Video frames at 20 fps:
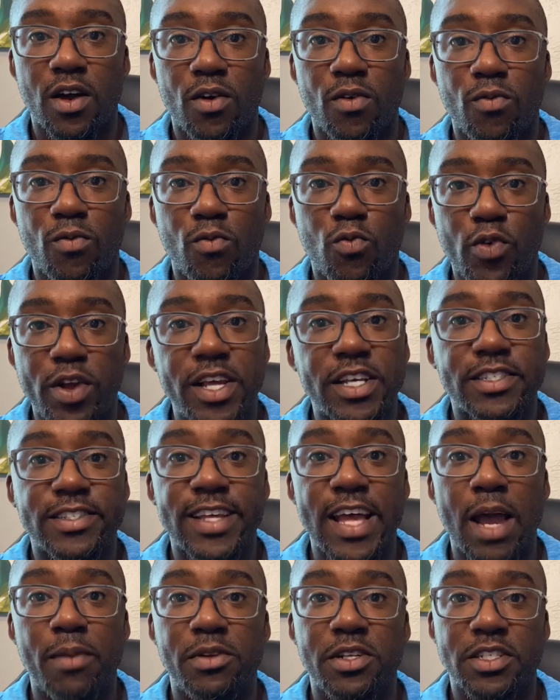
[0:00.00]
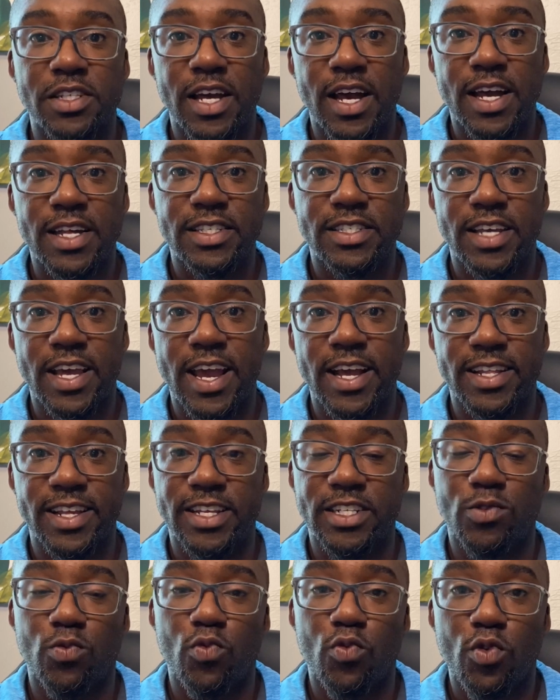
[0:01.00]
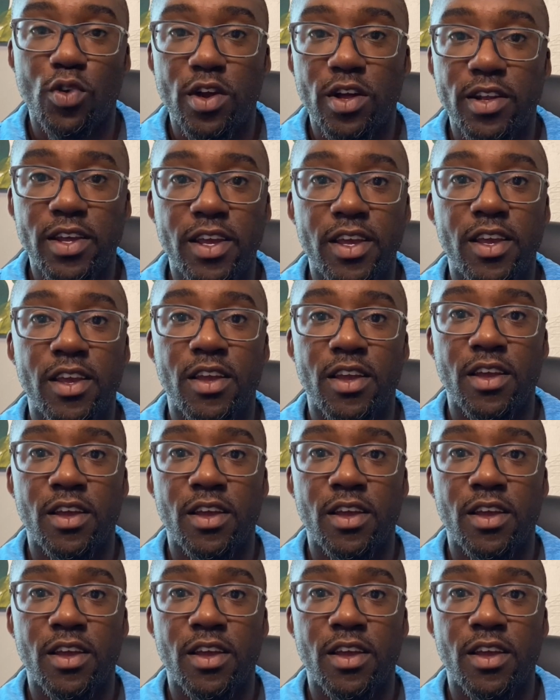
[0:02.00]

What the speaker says: reestablish contact. It's really